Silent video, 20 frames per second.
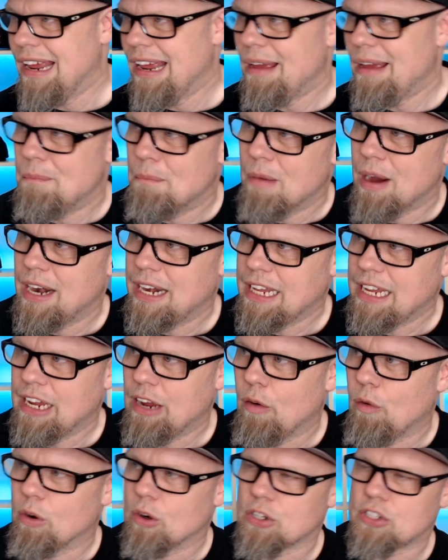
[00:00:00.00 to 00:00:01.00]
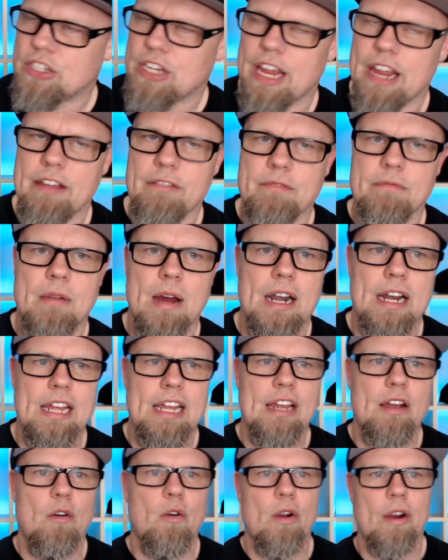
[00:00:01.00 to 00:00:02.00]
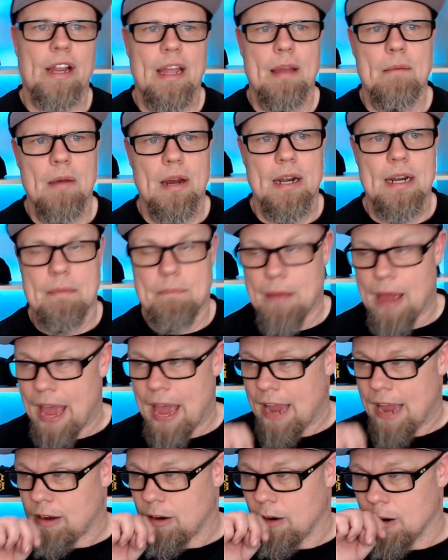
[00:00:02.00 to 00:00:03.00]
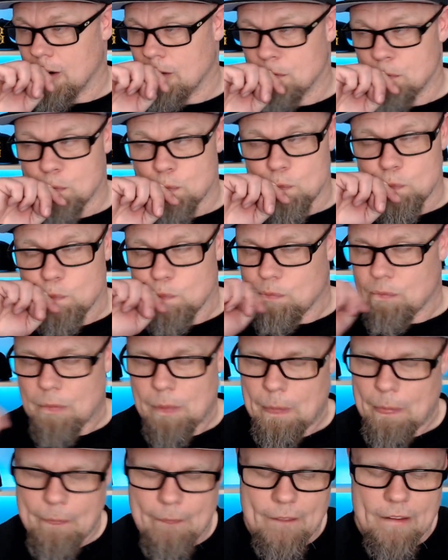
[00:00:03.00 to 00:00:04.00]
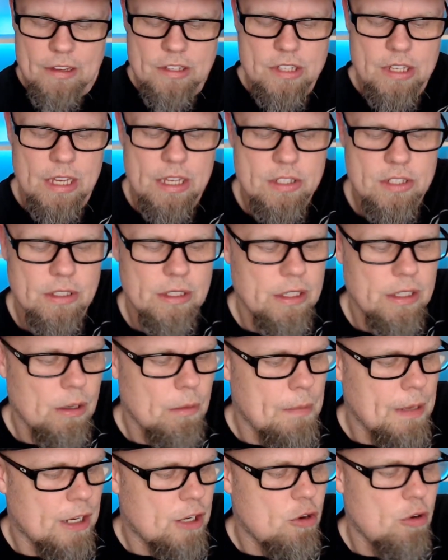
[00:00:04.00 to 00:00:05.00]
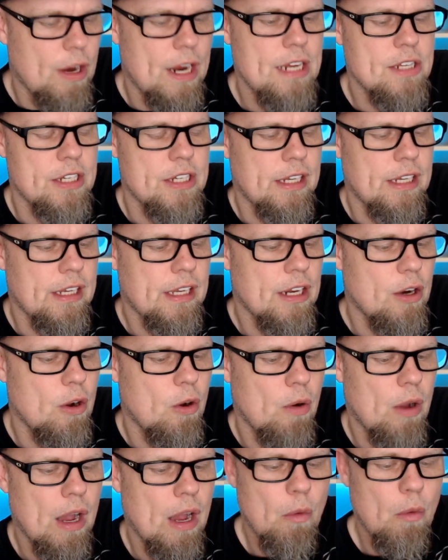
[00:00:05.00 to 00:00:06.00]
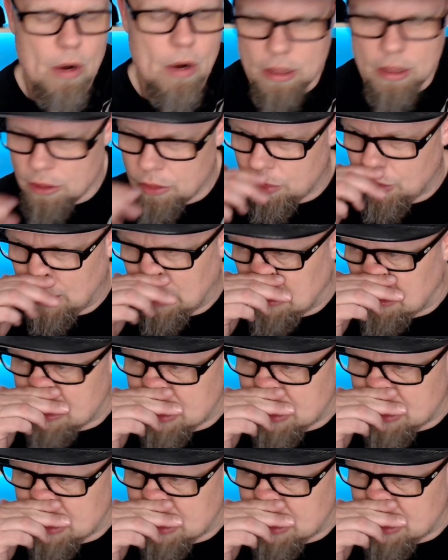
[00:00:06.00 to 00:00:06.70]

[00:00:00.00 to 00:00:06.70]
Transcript: money or save money or get money back, or it's a little bit crazy. One of the things